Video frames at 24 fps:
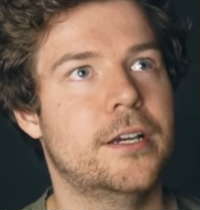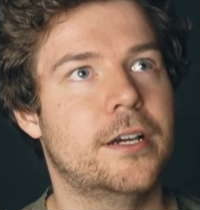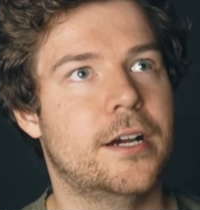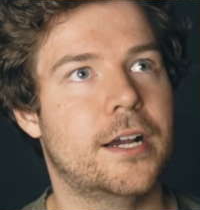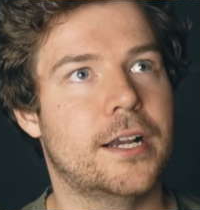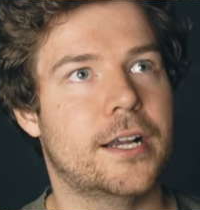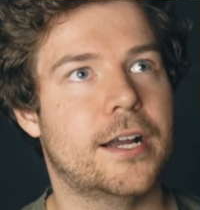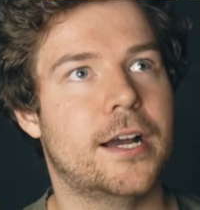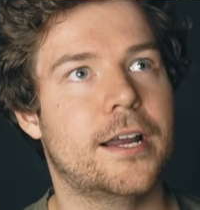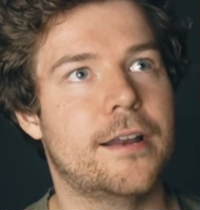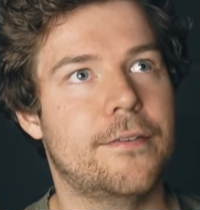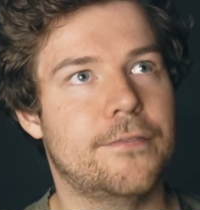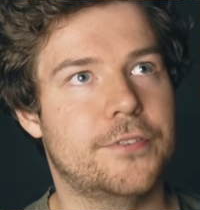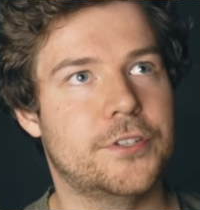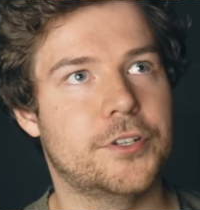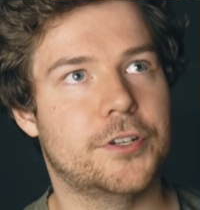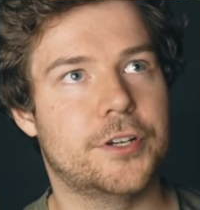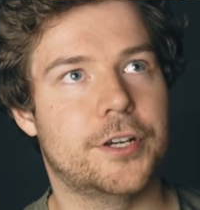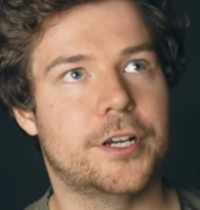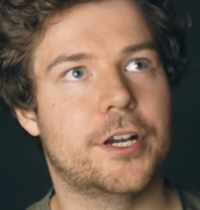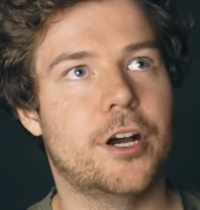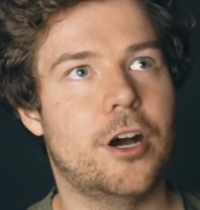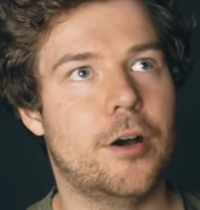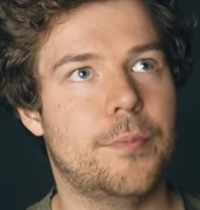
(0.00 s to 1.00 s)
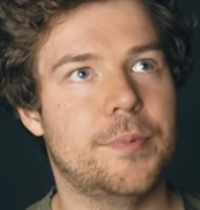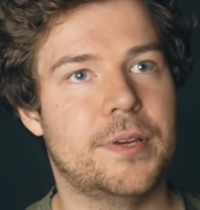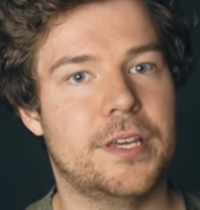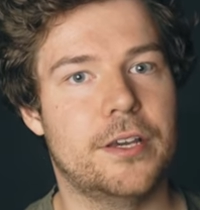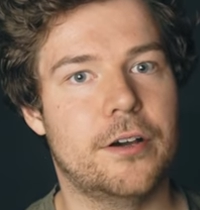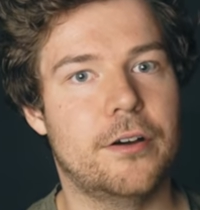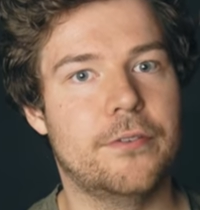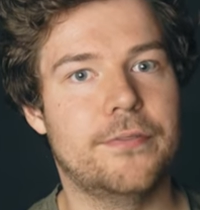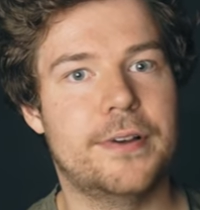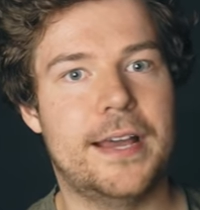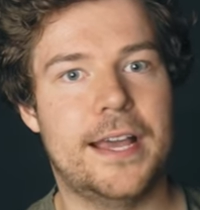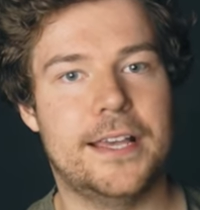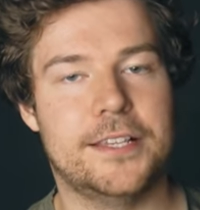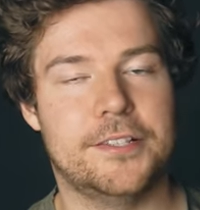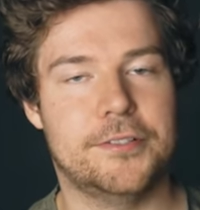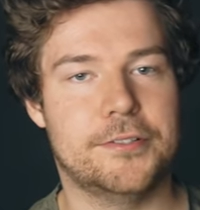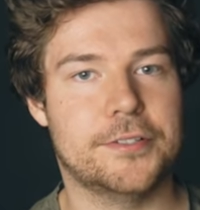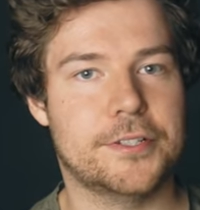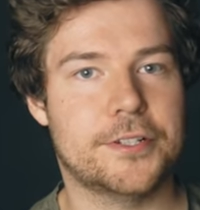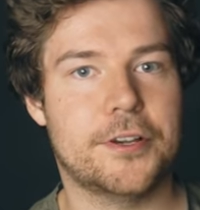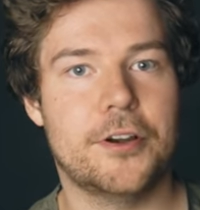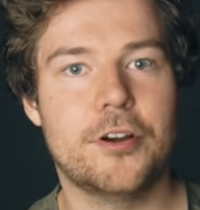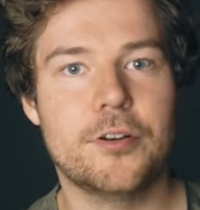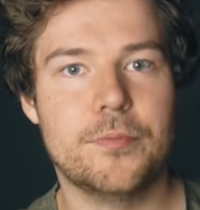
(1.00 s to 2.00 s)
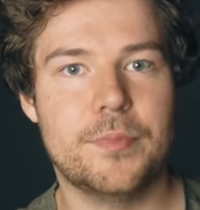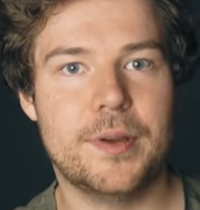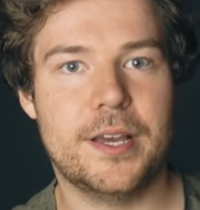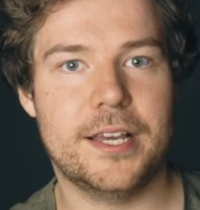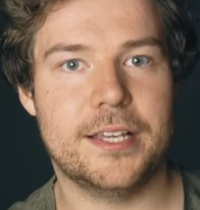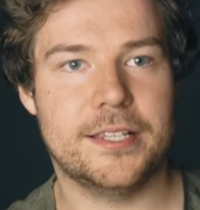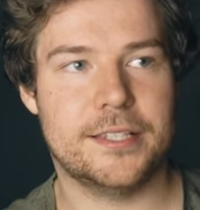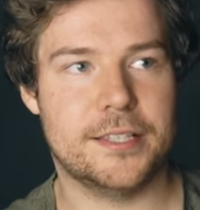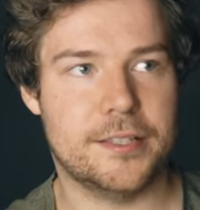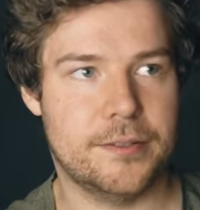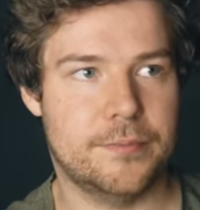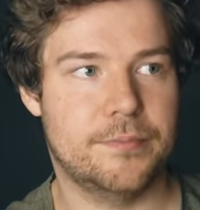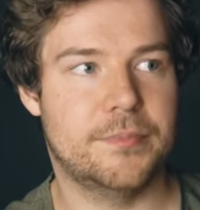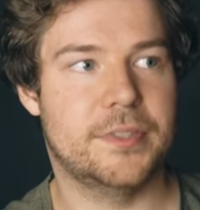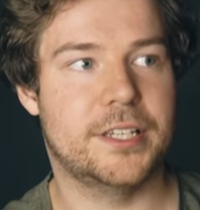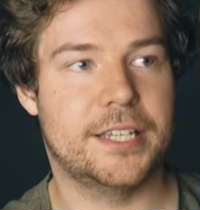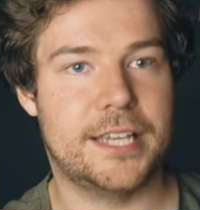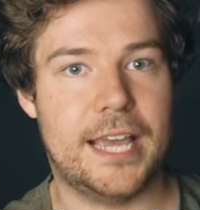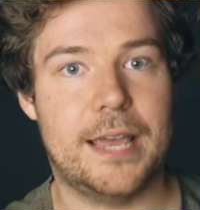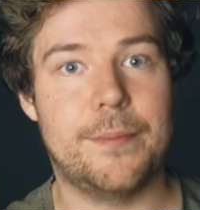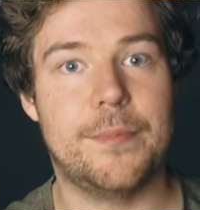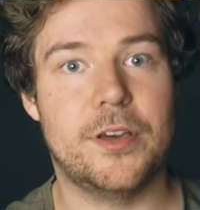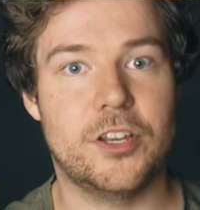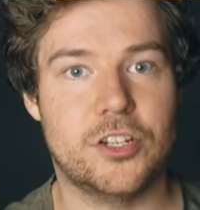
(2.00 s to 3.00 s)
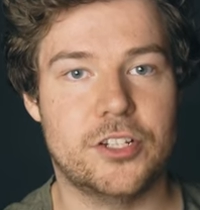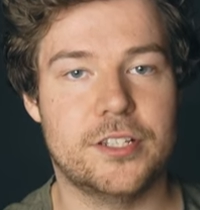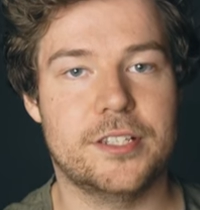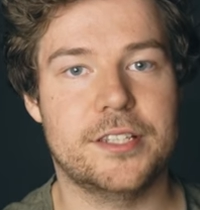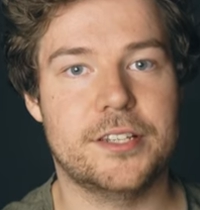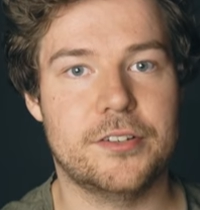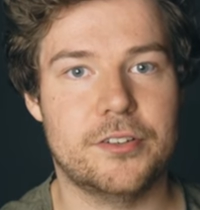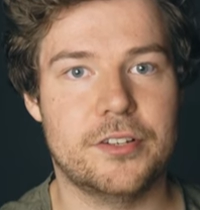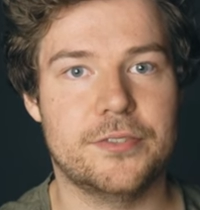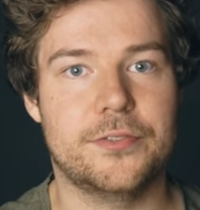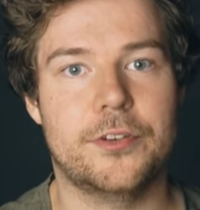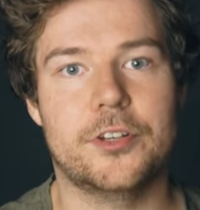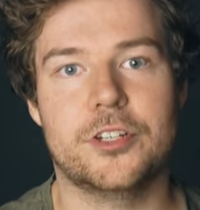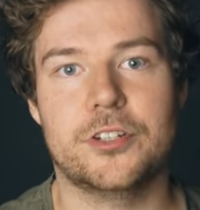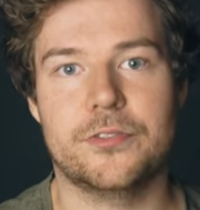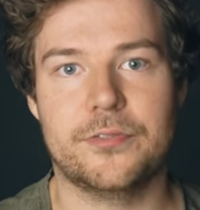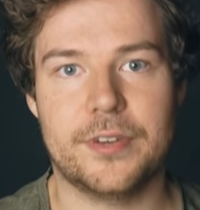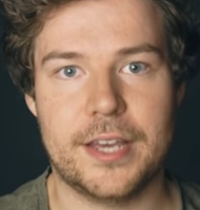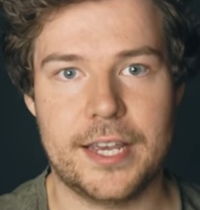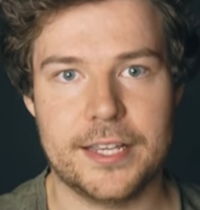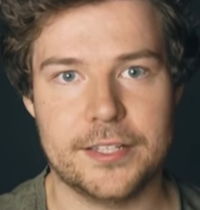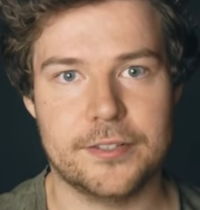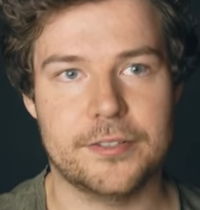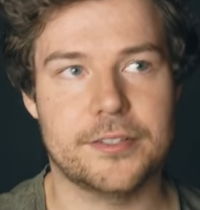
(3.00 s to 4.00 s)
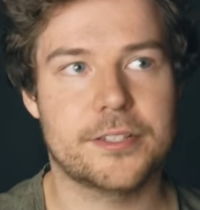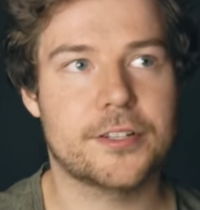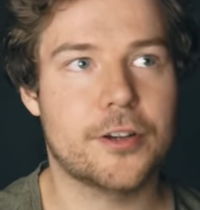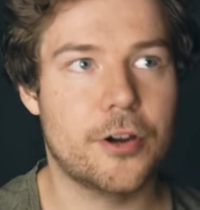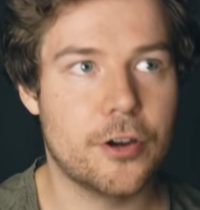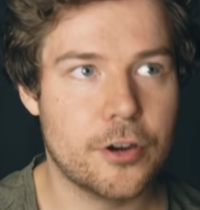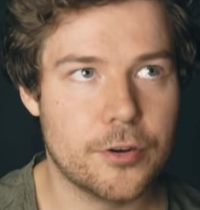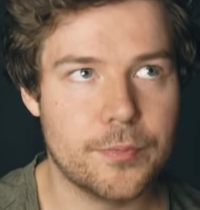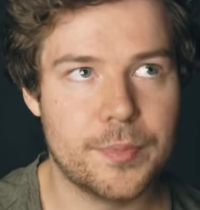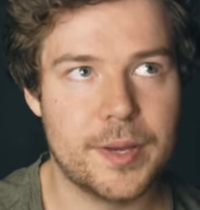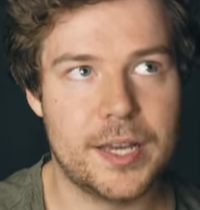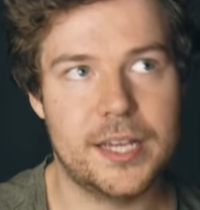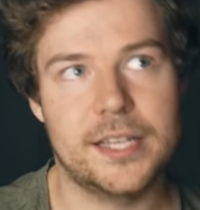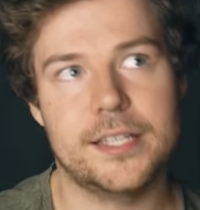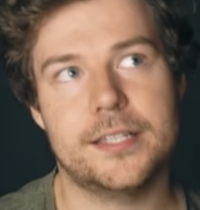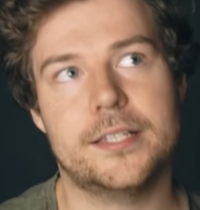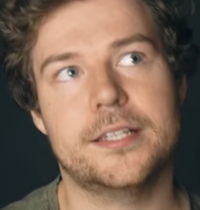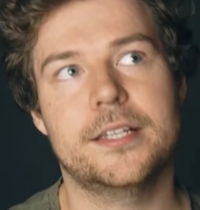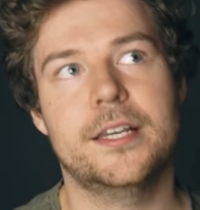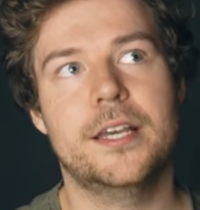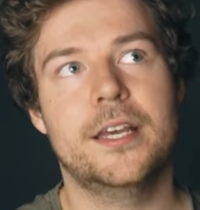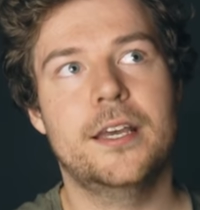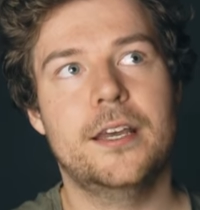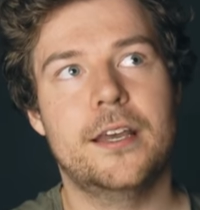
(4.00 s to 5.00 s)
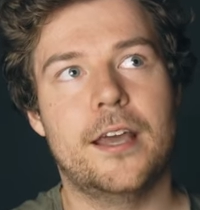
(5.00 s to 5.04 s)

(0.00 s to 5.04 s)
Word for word: I kind of took a copy of Hazel's Codebase, the, the Game Engine series version of Hazel's Codebase,